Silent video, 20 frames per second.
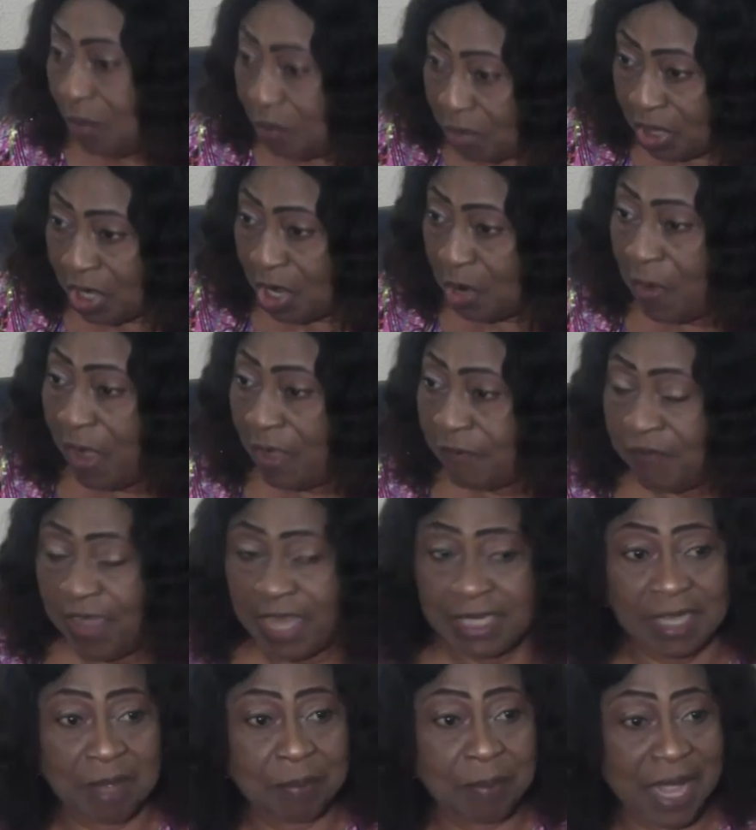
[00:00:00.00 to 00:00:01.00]
but they were
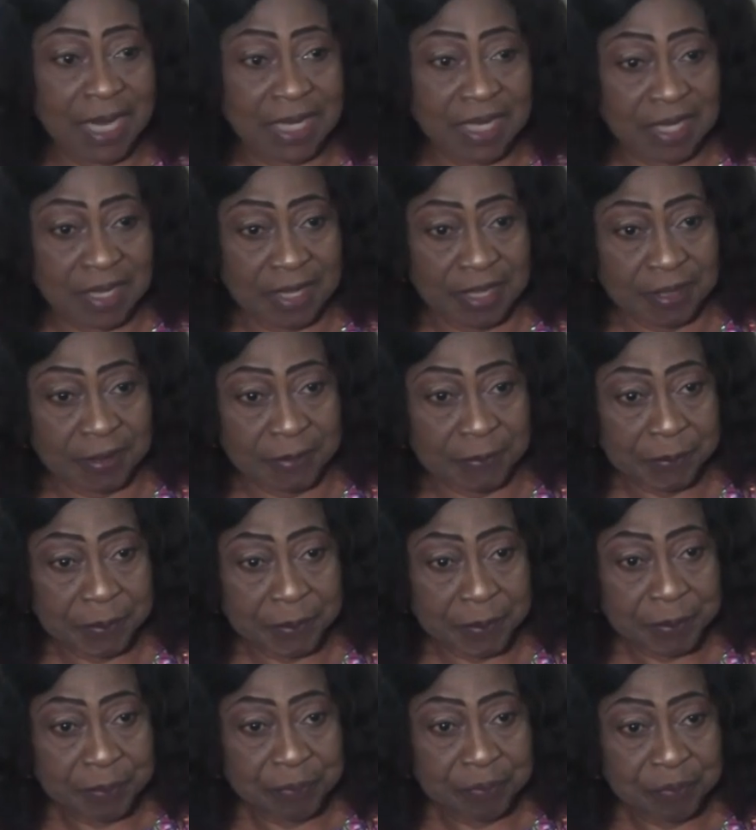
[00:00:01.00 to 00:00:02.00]
invited by the
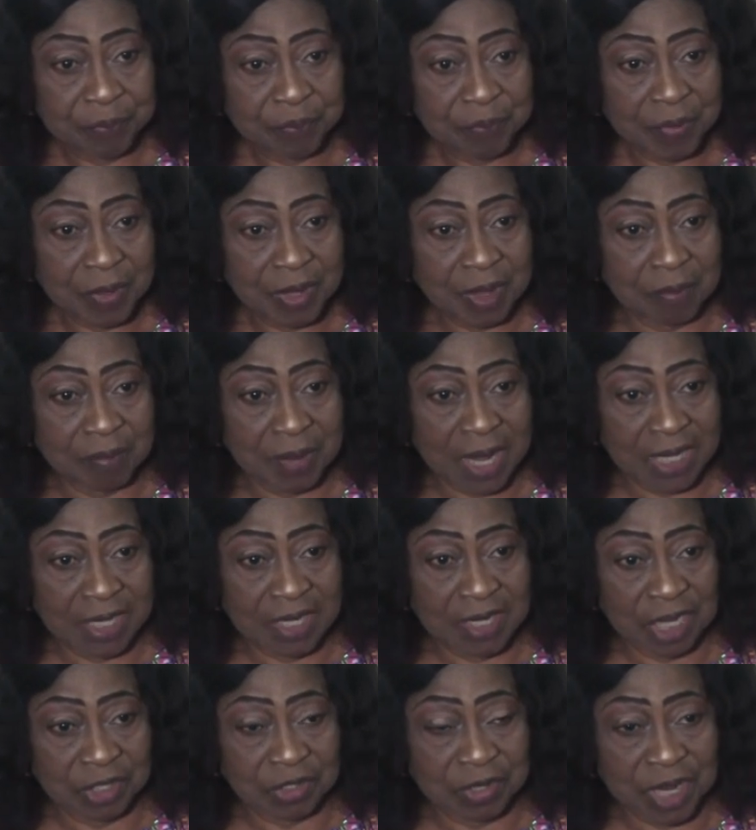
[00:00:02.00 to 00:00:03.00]

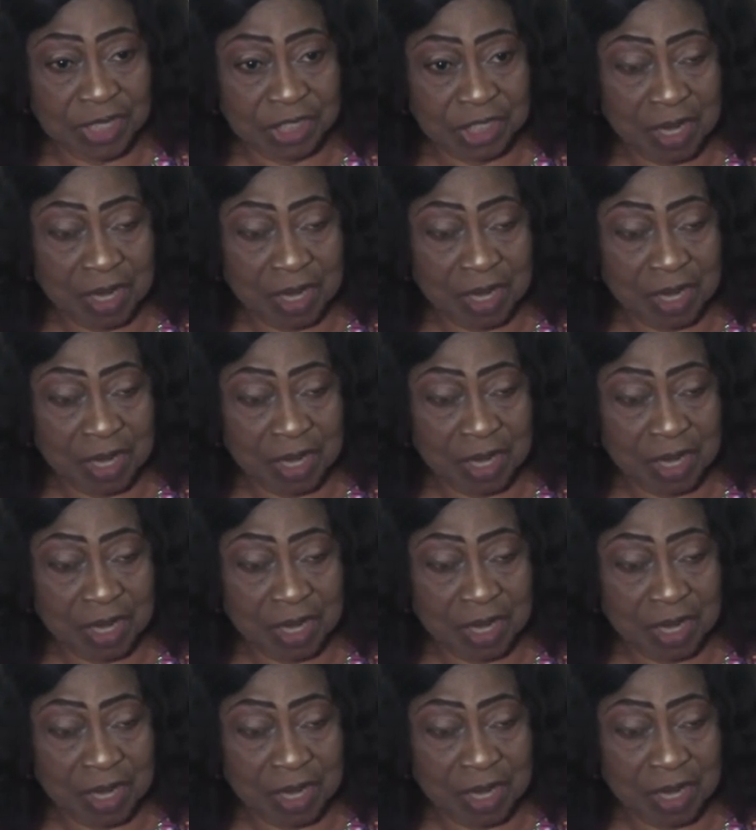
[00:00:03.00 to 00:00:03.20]
national